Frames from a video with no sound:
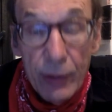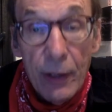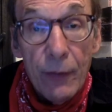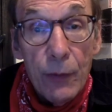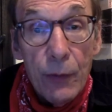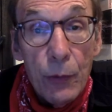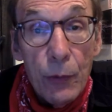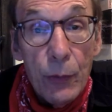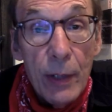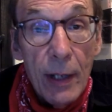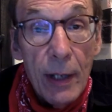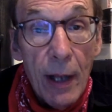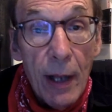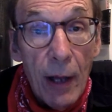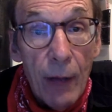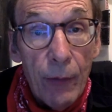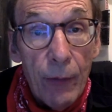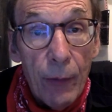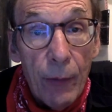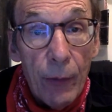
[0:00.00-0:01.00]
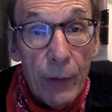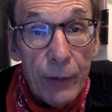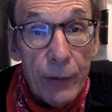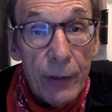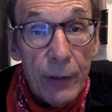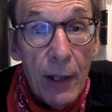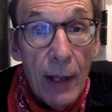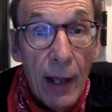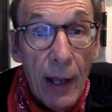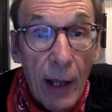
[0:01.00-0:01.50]
If you read
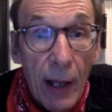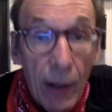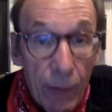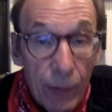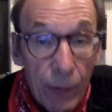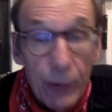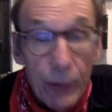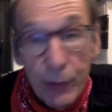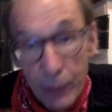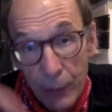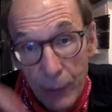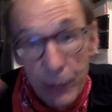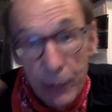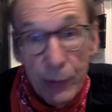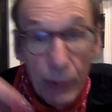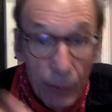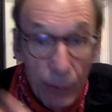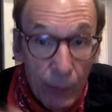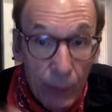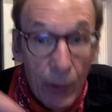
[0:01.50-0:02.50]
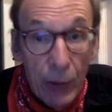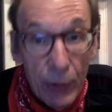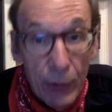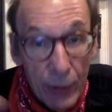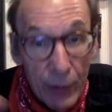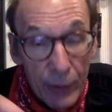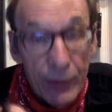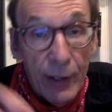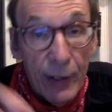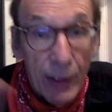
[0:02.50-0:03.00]
Alfors goes through both
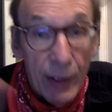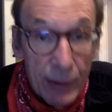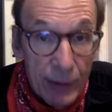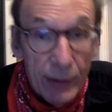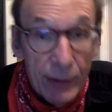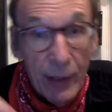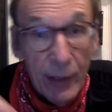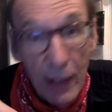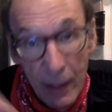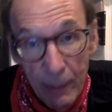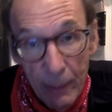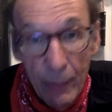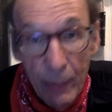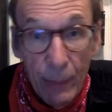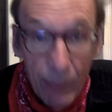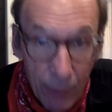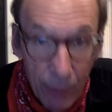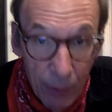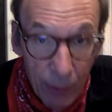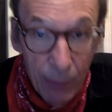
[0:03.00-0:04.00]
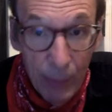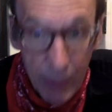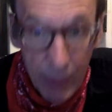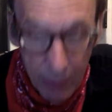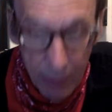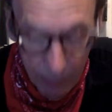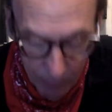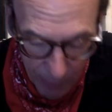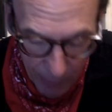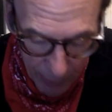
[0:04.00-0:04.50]
and says, yeah,
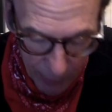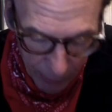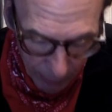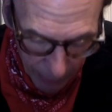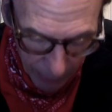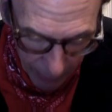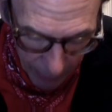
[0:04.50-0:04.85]
pick the one